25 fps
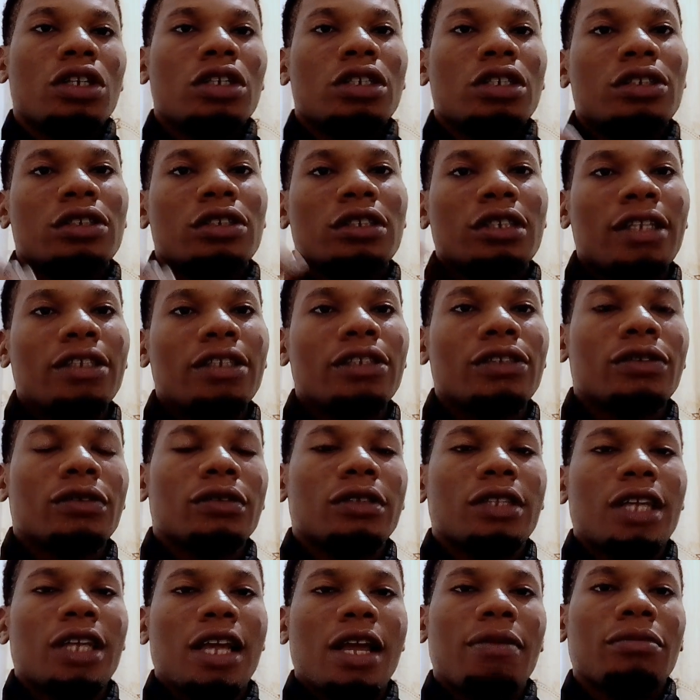send it to
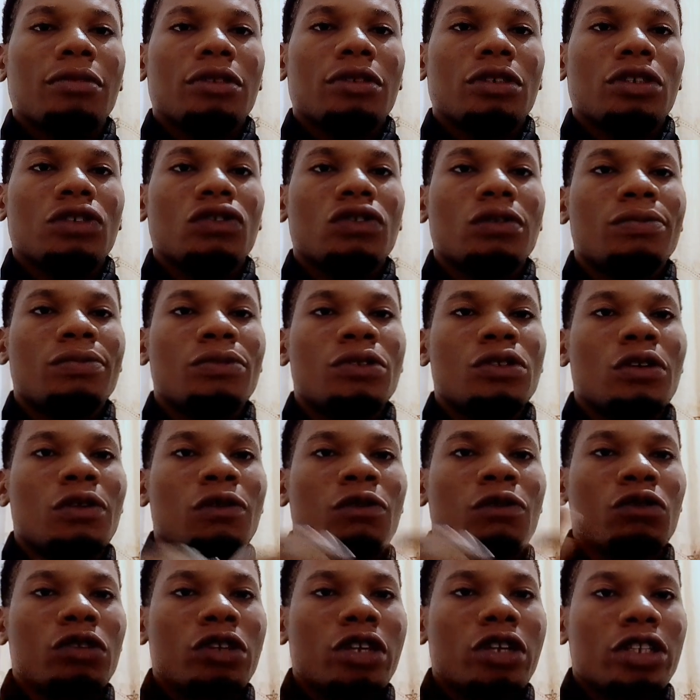them. It will be
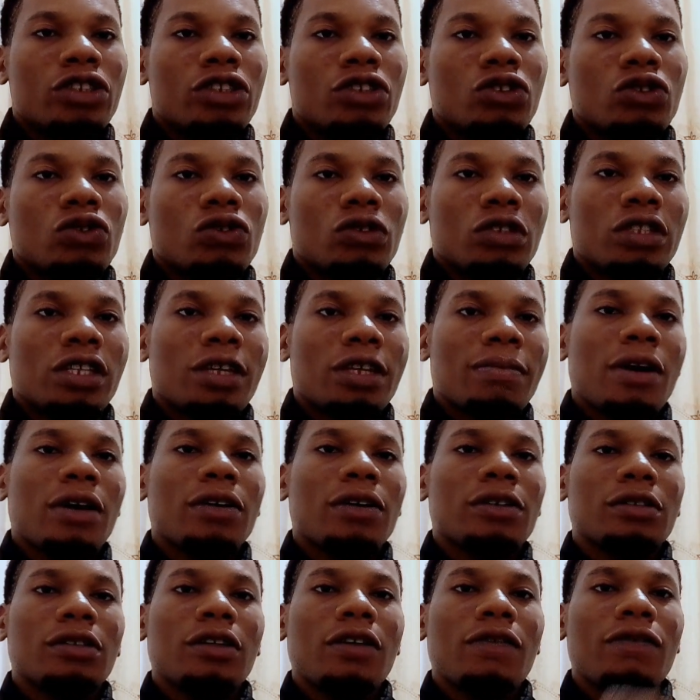of great use to them. And
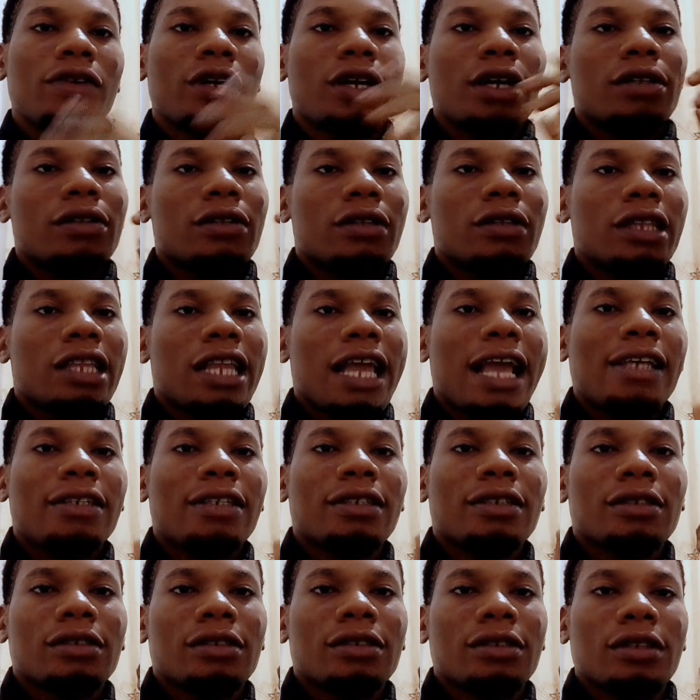also, don't forget to like,
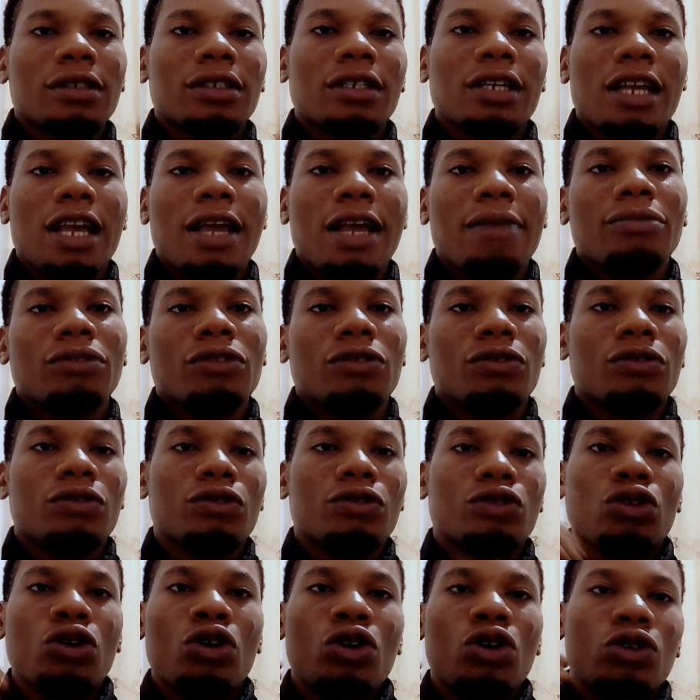subscribe.
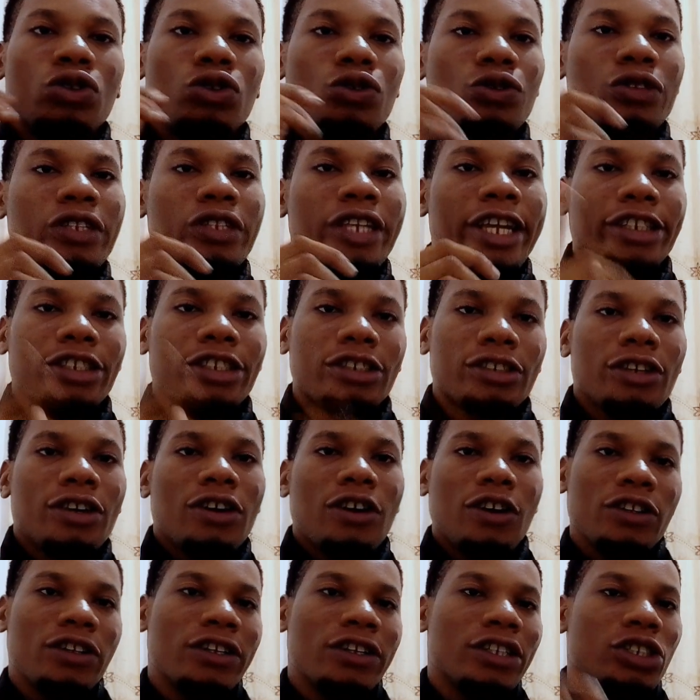No edge,
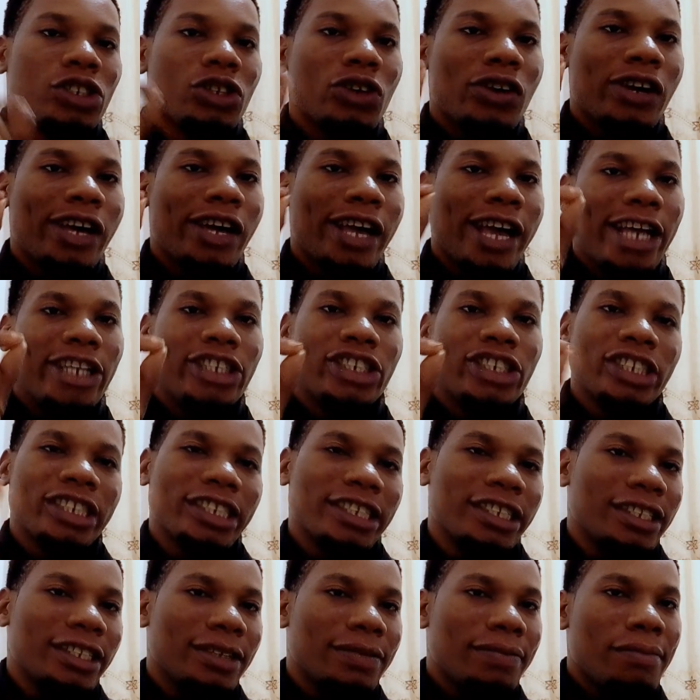always your edge
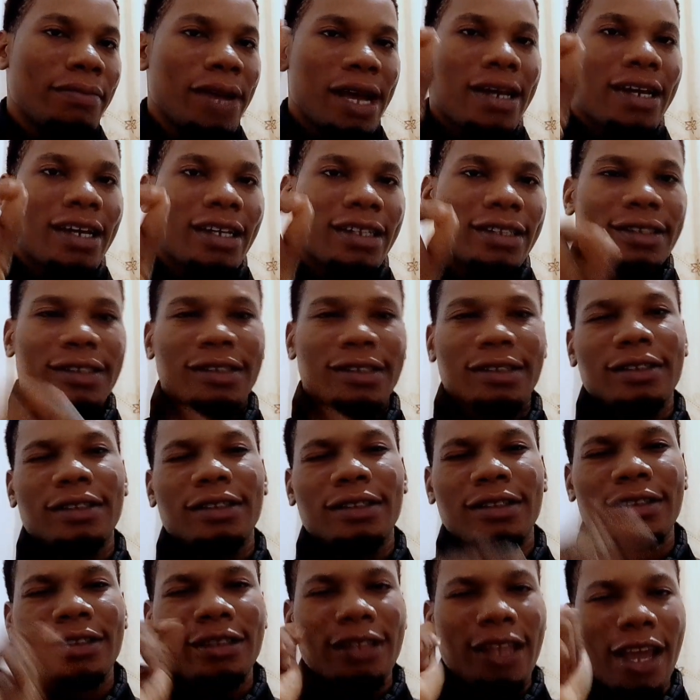in the market.
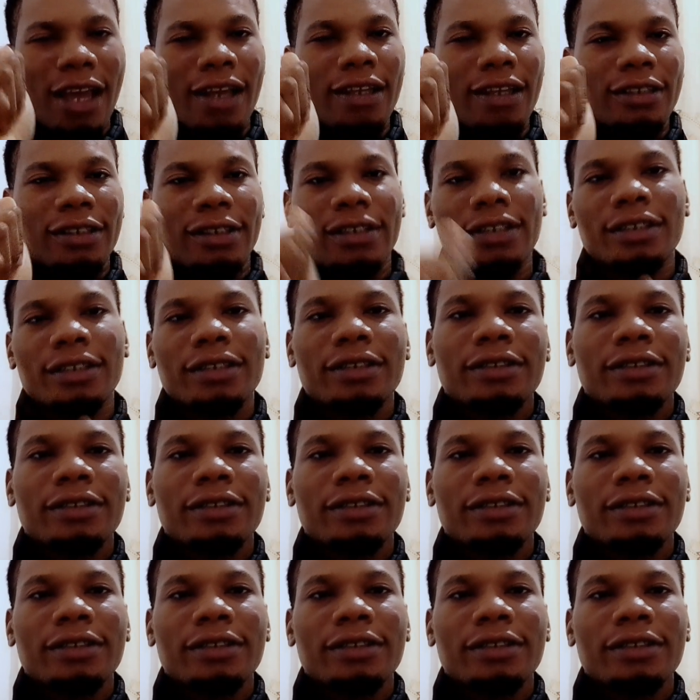Thanks.